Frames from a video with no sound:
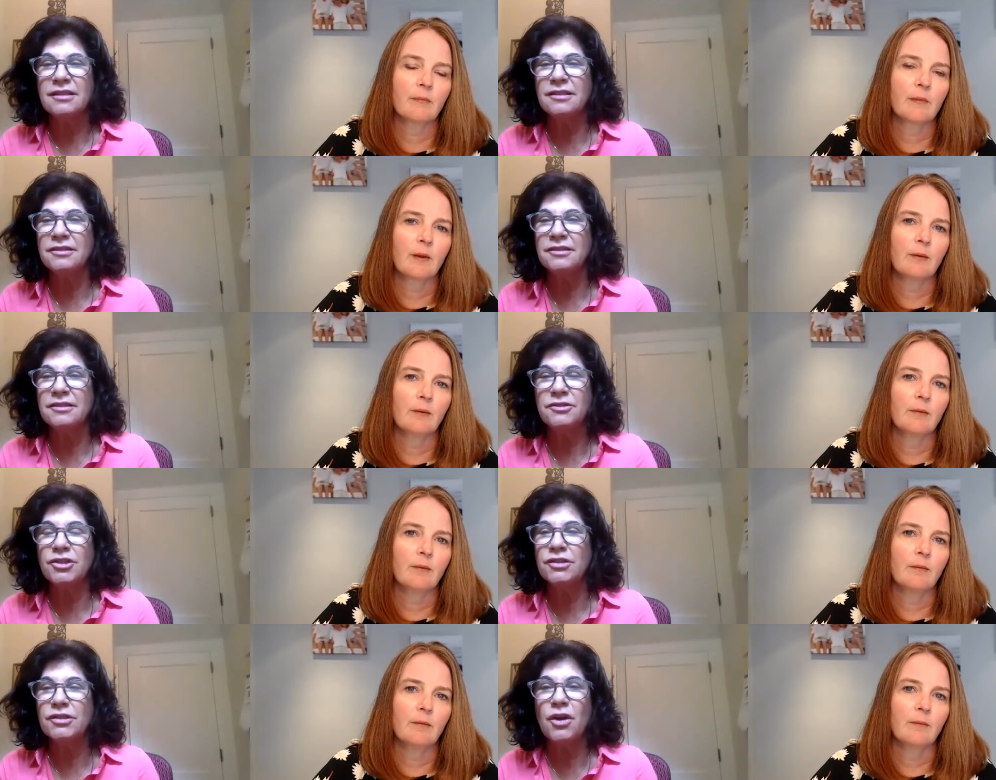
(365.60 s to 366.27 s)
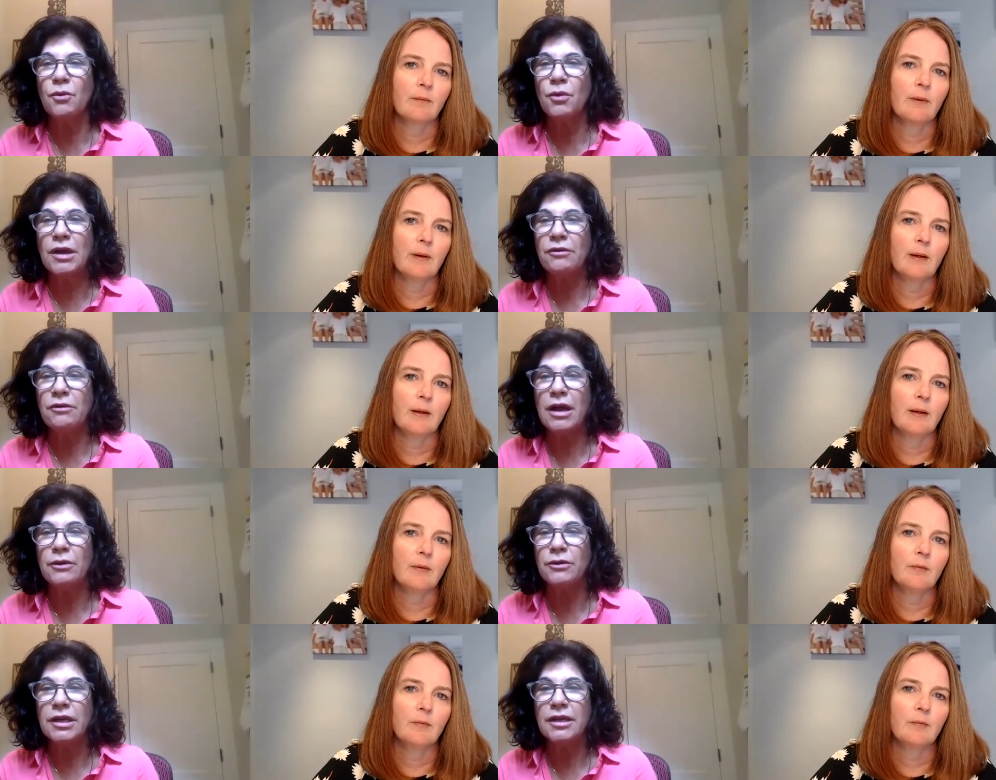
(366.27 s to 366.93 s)
Speaker 1: there's just no way
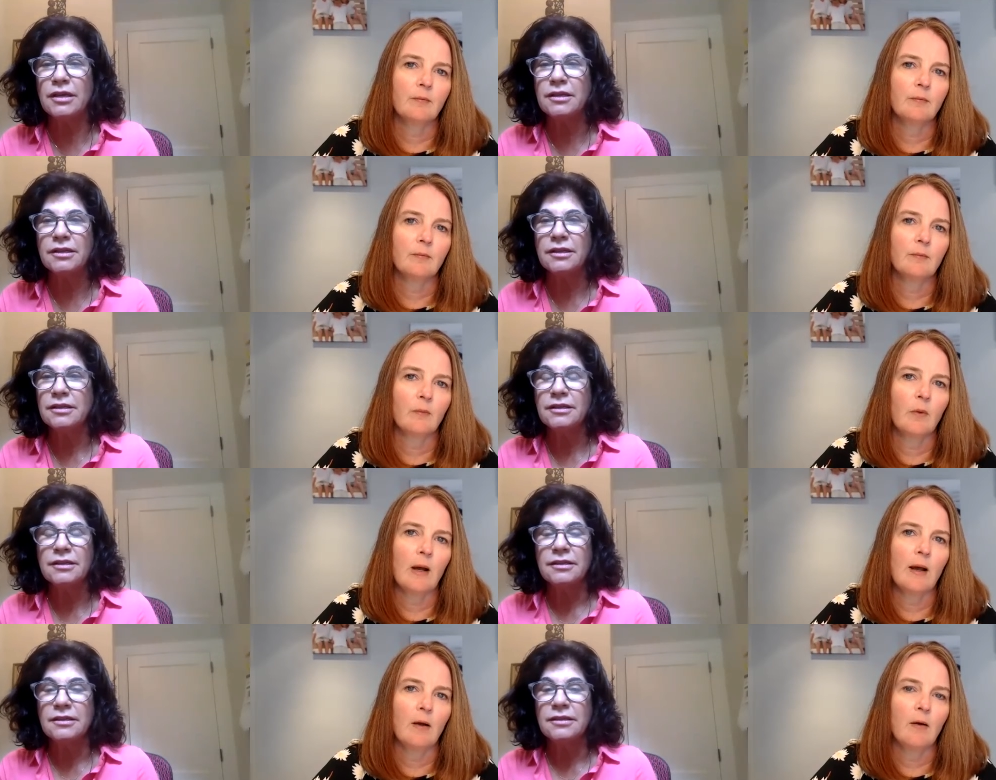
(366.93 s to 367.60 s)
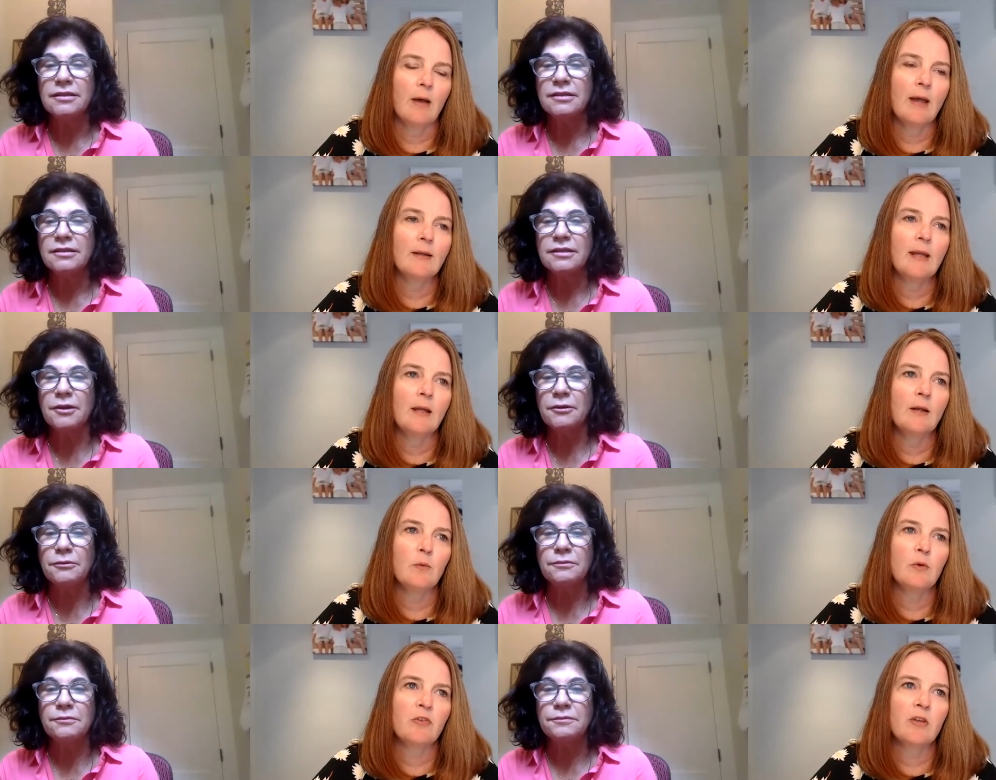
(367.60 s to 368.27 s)
around it
Speaker 2: wow and
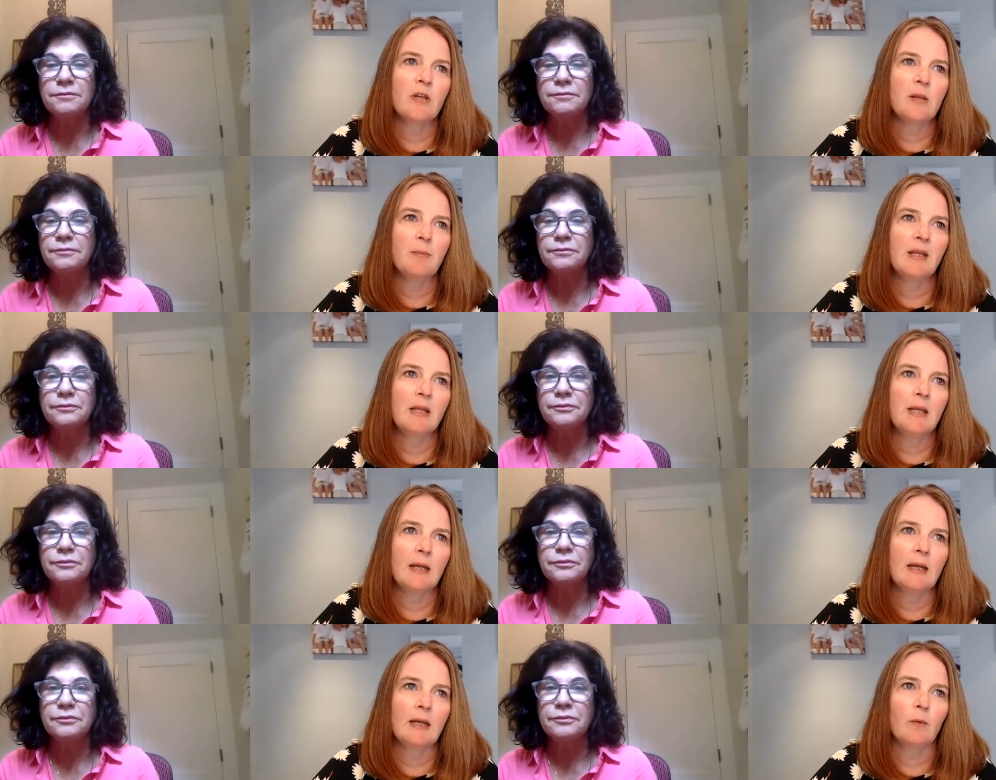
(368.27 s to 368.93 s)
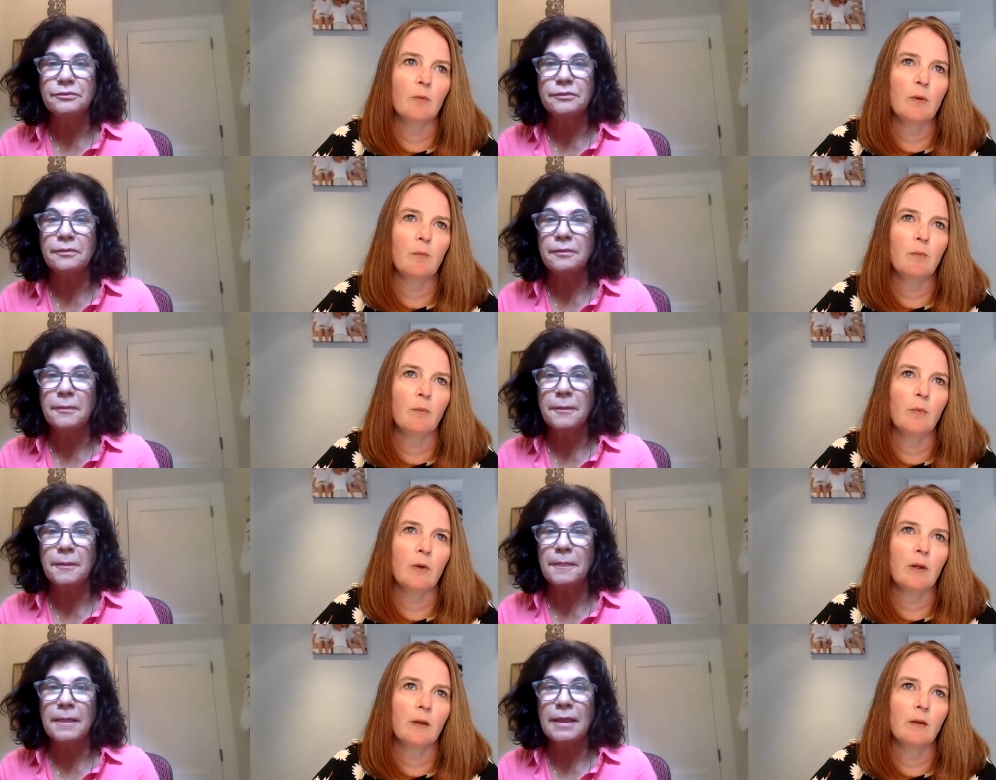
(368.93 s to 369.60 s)
and it was in the beginning
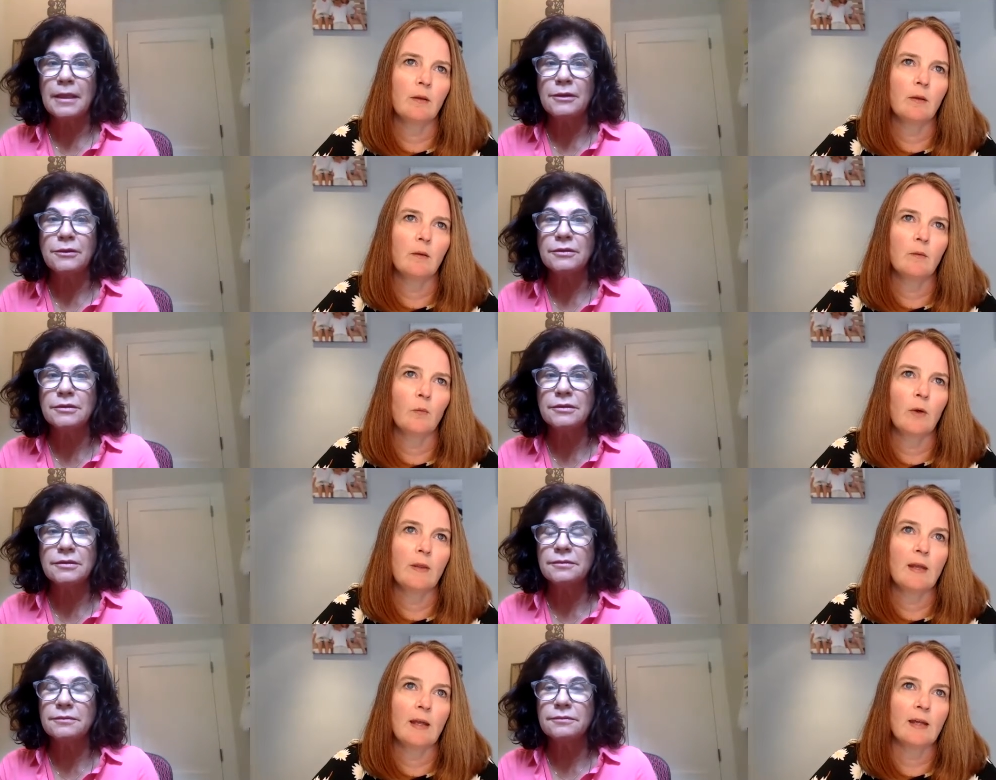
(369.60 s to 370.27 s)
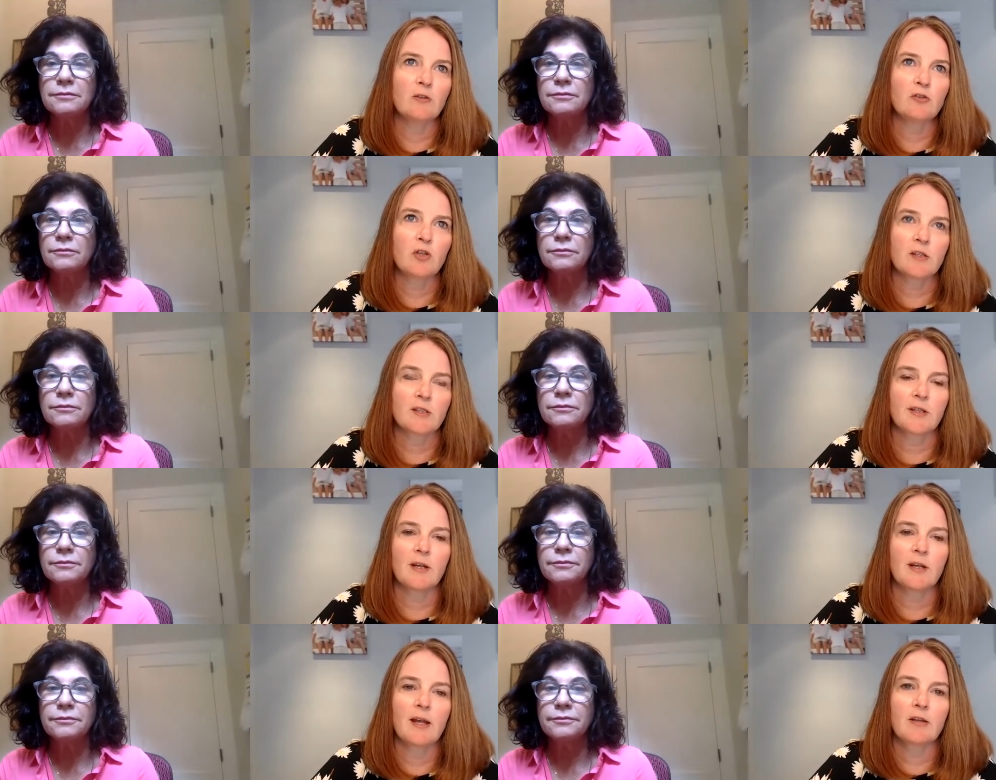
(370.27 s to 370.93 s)
when when when they had
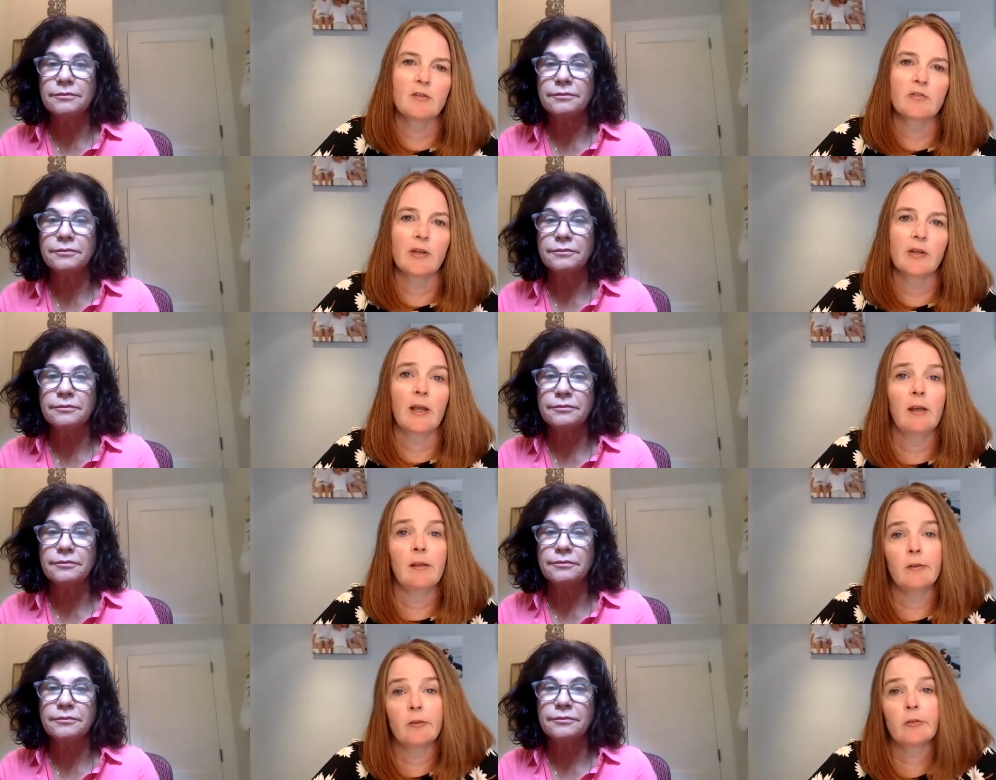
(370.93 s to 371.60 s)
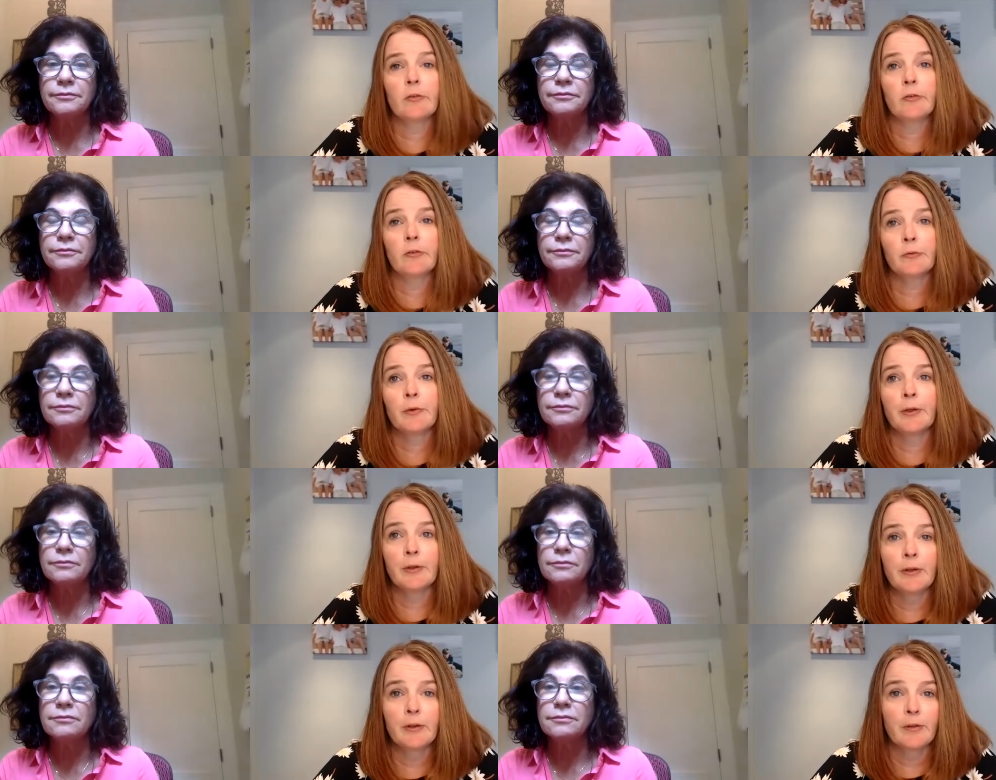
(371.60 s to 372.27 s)
just announced like hey this is
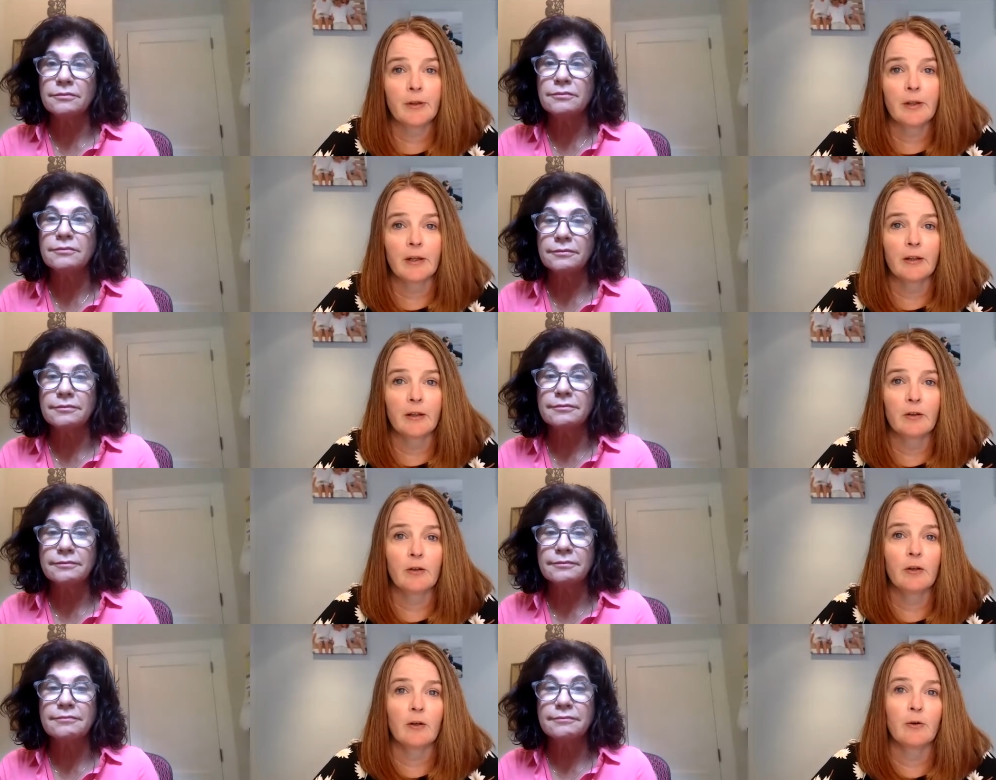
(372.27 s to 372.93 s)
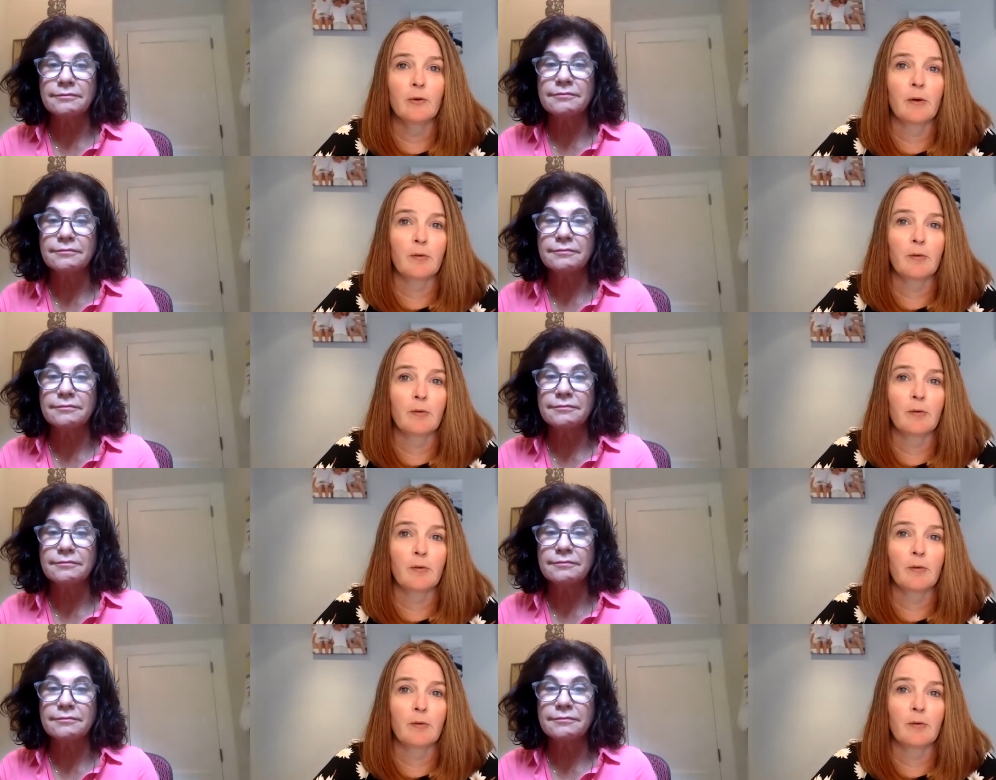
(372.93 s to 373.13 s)
really a thing you know